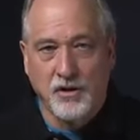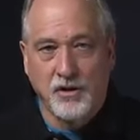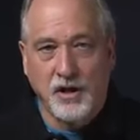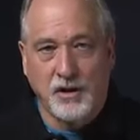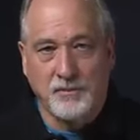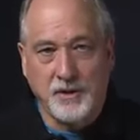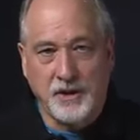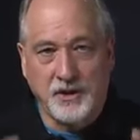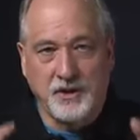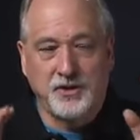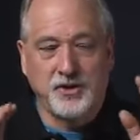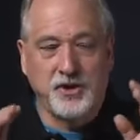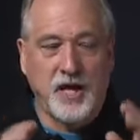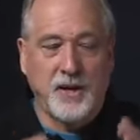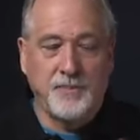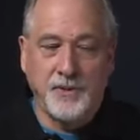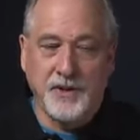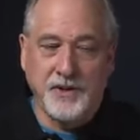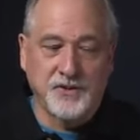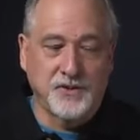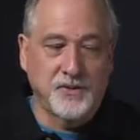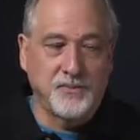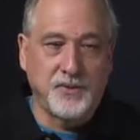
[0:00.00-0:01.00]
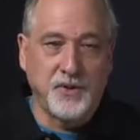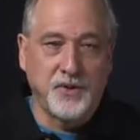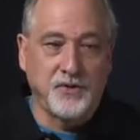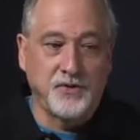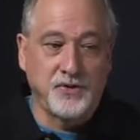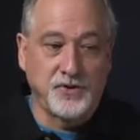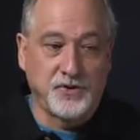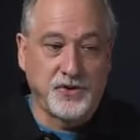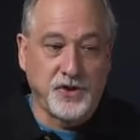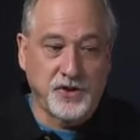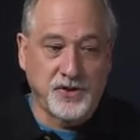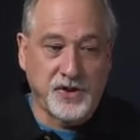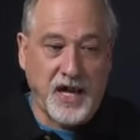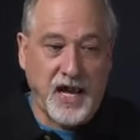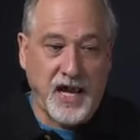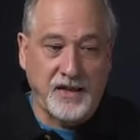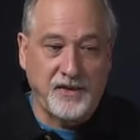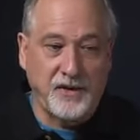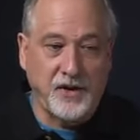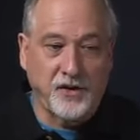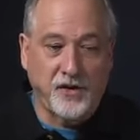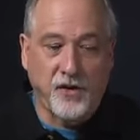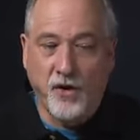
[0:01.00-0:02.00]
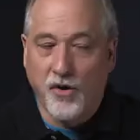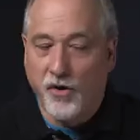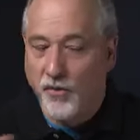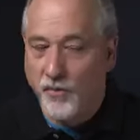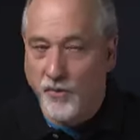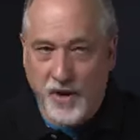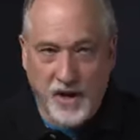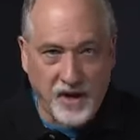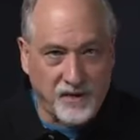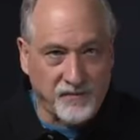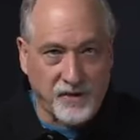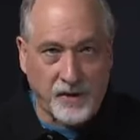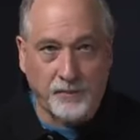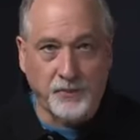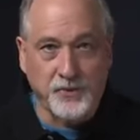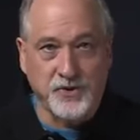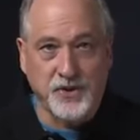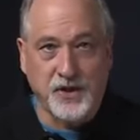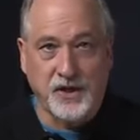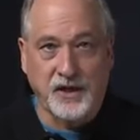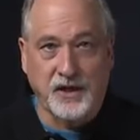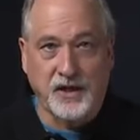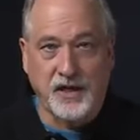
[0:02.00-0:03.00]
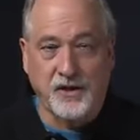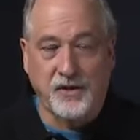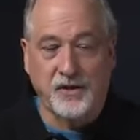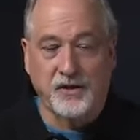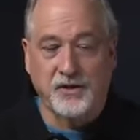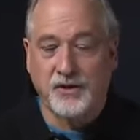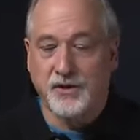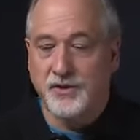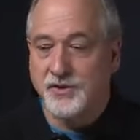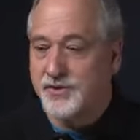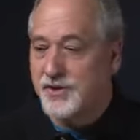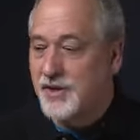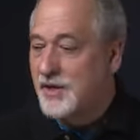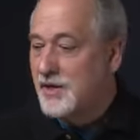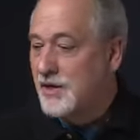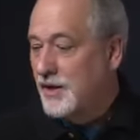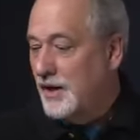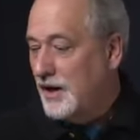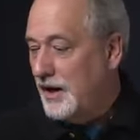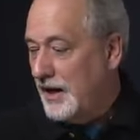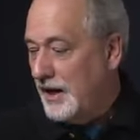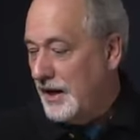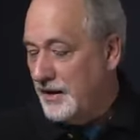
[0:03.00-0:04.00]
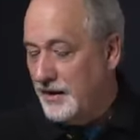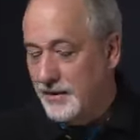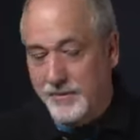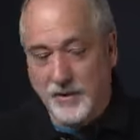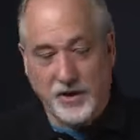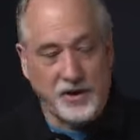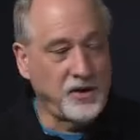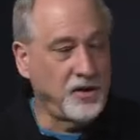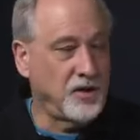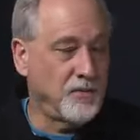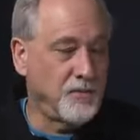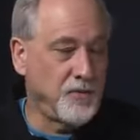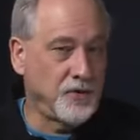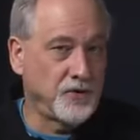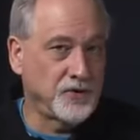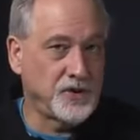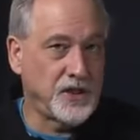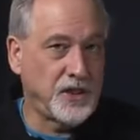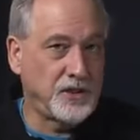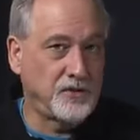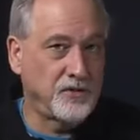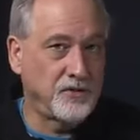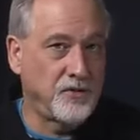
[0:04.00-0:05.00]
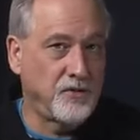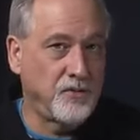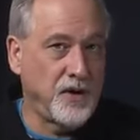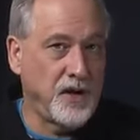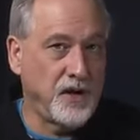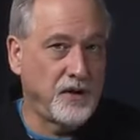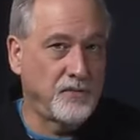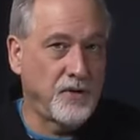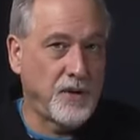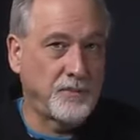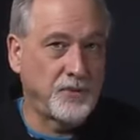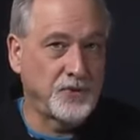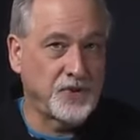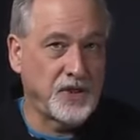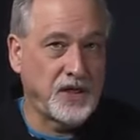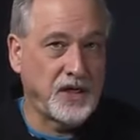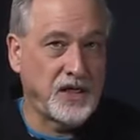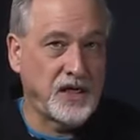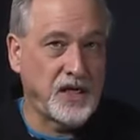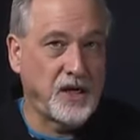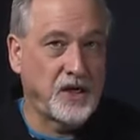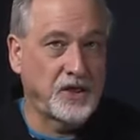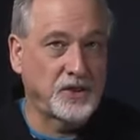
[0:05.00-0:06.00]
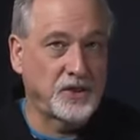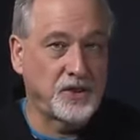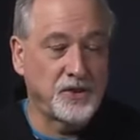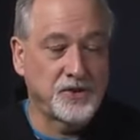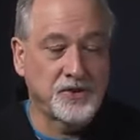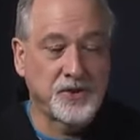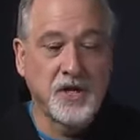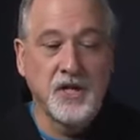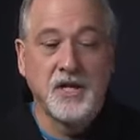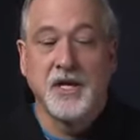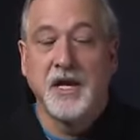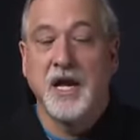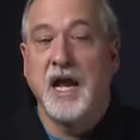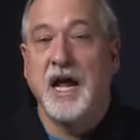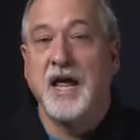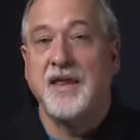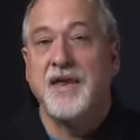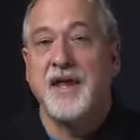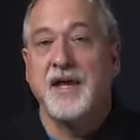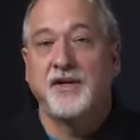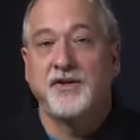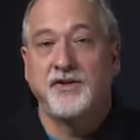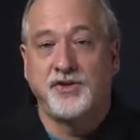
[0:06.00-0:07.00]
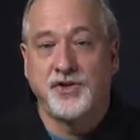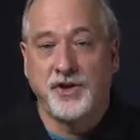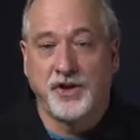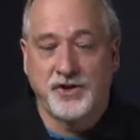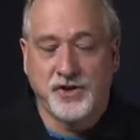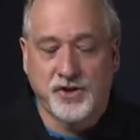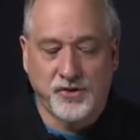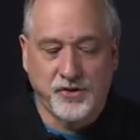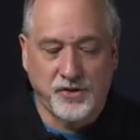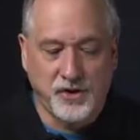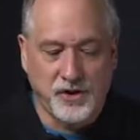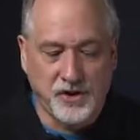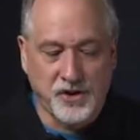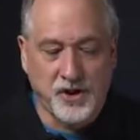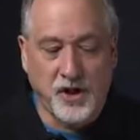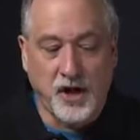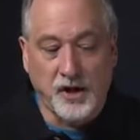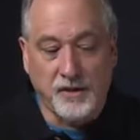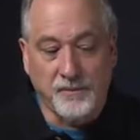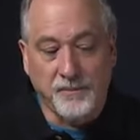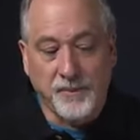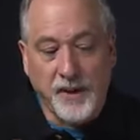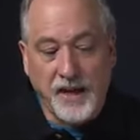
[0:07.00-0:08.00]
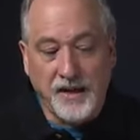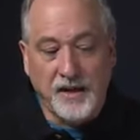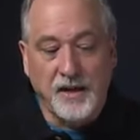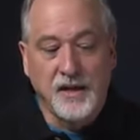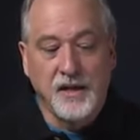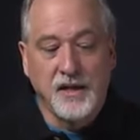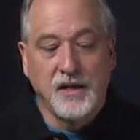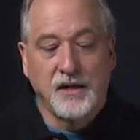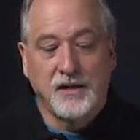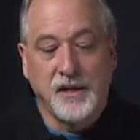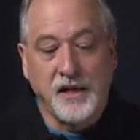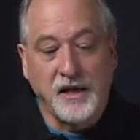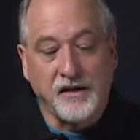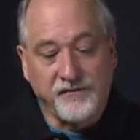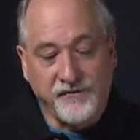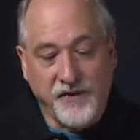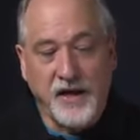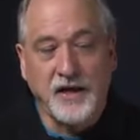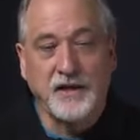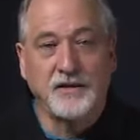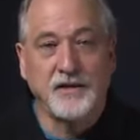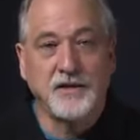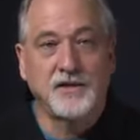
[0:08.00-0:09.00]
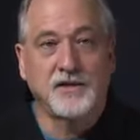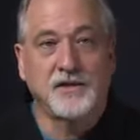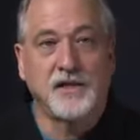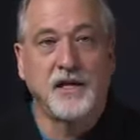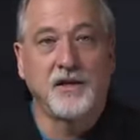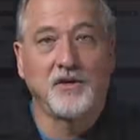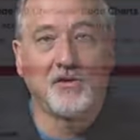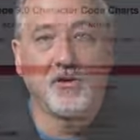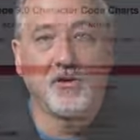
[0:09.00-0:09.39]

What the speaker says: I mean, the Japanese computers just had their own way of representing characters, and the American computers had their own way of representing characters, and they just couldn't talk. But they invented this thing